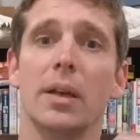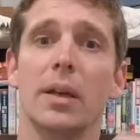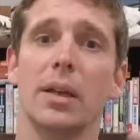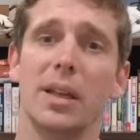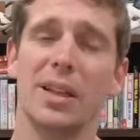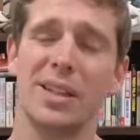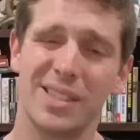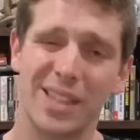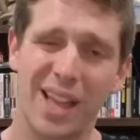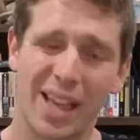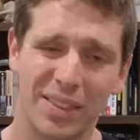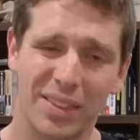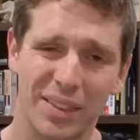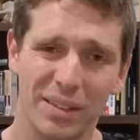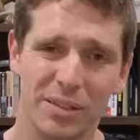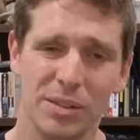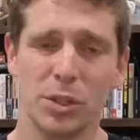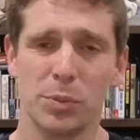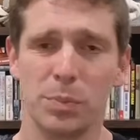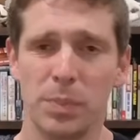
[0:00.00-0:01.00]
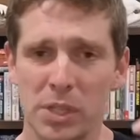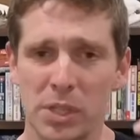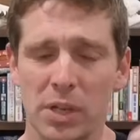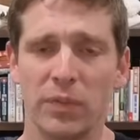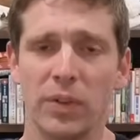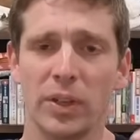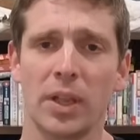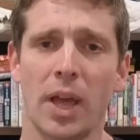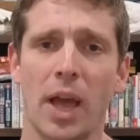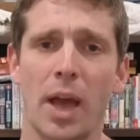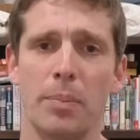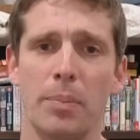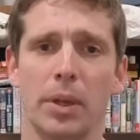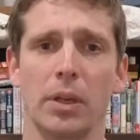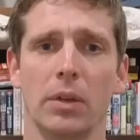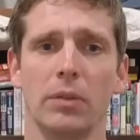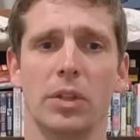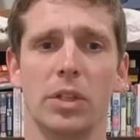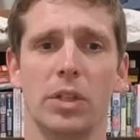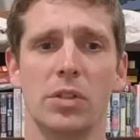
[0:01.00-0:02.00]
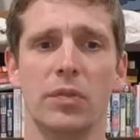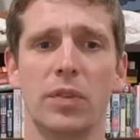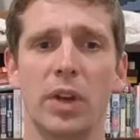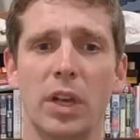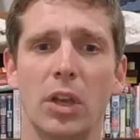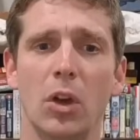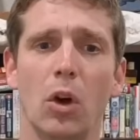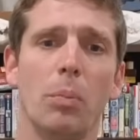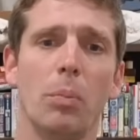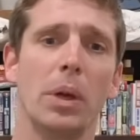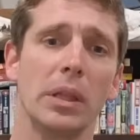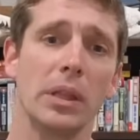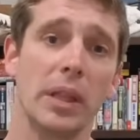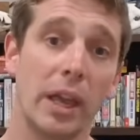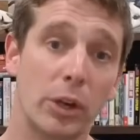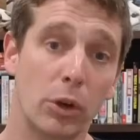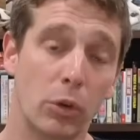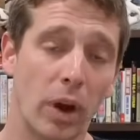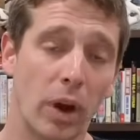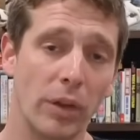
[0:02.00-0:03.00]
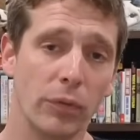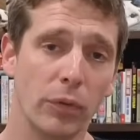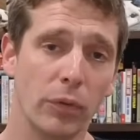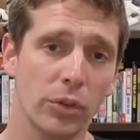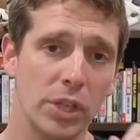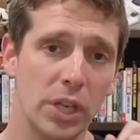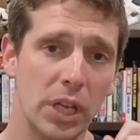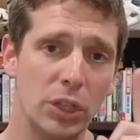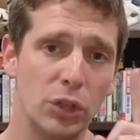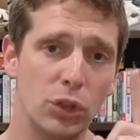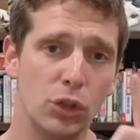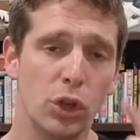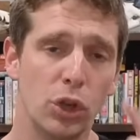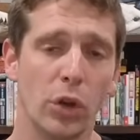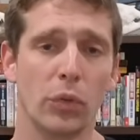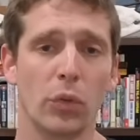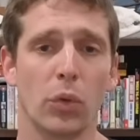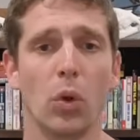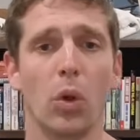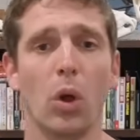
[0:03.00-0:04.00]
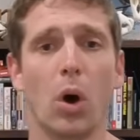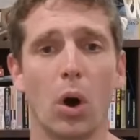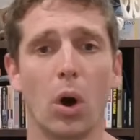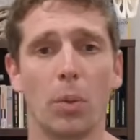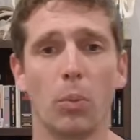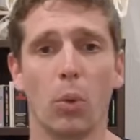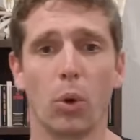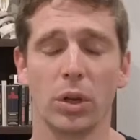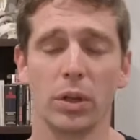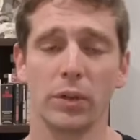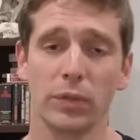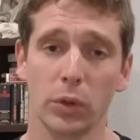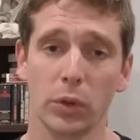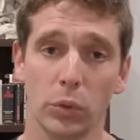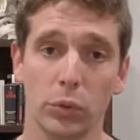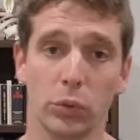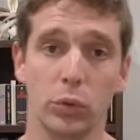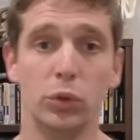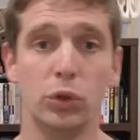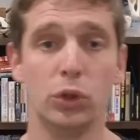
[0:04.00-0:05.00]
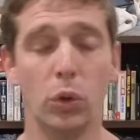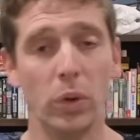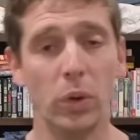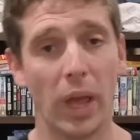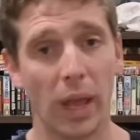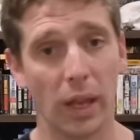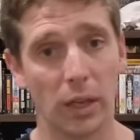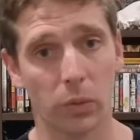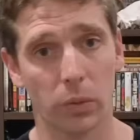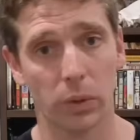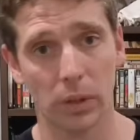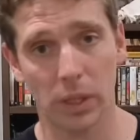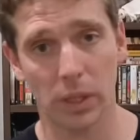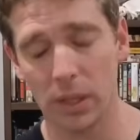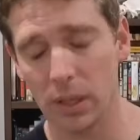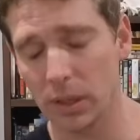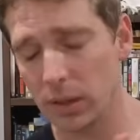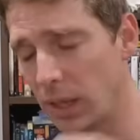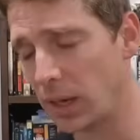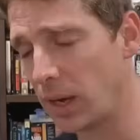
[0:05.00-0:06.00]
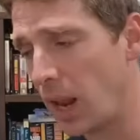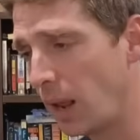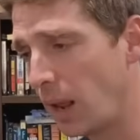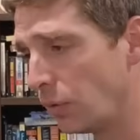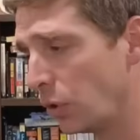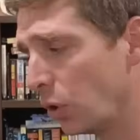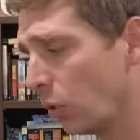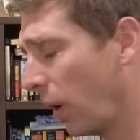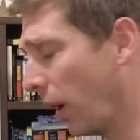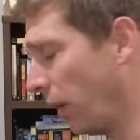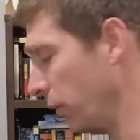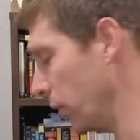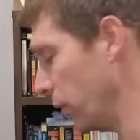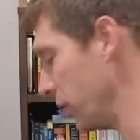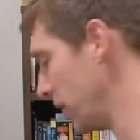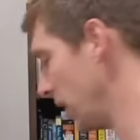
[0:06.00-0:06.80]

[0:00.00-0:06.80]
It's not the specific topic of this video, but lighter rifles in general are more difficult to shoot accurately than heavier rifles.